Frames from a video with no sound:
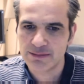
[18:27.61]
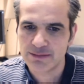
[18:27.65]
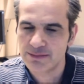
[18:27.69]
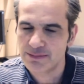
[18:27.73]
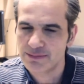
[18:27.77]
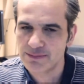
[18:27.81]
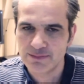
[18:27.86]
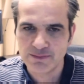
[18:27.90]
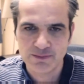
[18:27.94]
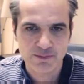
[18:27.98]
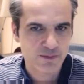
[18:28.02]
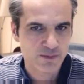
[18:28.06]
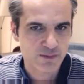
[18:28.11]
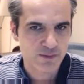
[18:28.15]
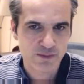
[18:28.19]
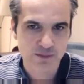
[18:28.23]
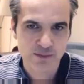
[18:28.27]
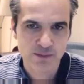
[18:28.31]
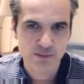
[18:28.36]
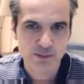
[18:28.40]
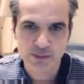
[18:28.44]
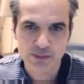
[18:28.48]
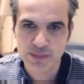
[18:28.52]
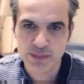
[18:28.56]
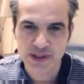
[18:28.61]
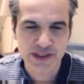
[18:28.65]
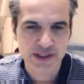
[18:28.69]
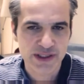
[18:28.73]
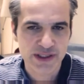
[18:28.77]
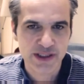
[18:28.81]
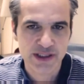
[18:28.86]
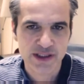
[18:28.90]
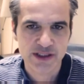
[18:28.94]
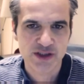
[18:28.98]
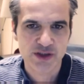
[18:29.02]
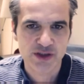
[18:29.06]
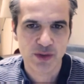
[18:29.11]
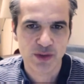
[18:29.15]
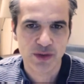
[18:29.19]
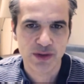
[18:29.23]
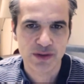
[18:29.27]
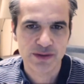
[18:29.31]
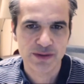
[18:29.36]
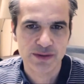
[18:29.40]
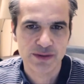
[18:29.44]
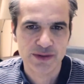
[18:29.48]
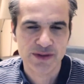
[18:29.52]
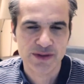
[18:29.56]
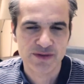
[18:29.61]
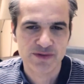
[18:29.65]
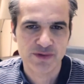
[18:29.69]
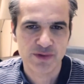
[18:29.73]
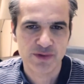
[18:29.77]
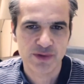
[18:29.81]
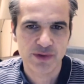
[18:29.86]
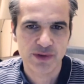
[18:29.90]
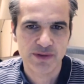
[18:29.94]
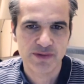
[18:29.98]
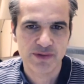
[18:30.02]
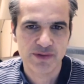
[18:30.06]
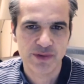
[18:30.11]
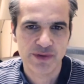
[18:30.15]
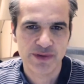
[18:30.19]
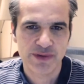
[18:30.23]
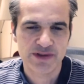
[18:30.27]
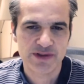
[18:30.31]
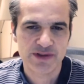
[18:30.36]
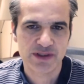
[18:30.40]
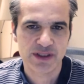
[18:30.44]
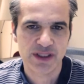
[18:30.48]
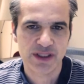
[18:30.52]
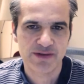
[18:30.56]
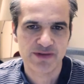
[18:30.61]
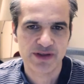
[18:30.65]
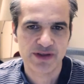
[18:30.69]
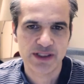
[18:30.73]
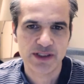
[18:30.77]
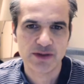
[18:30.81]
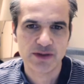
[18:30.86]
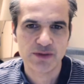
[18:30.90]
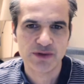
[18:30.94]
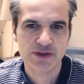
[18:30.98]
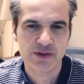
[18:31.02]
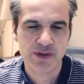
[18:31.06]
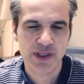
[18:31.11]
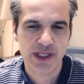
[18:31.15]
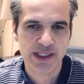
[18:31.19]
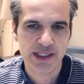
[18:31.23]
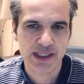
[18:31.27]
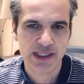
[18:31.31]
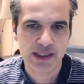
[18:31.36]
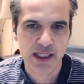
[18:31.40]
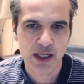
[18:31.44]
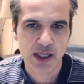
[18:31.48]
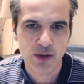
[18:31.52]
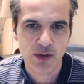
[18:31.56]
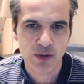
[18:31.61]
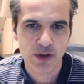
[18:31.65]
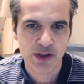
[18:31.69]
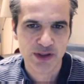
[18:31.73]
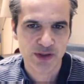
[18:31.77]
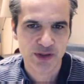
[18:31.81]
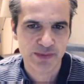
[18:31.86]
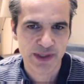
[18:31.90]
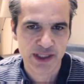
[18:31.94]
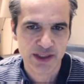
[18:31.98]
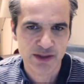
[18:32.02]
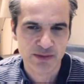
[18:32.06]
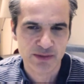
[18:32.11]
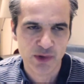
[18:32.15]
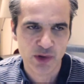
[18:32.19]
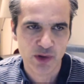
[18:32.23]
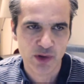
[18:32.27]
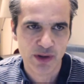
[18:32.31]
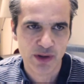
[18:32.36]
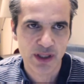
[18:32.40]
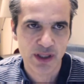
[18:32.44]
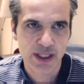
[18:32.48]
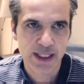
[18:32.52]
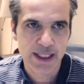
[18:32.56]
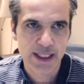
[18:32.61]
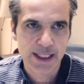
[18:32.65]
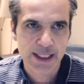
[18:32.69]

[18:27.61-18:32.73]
building installers for the stuff I do, so I can automate more.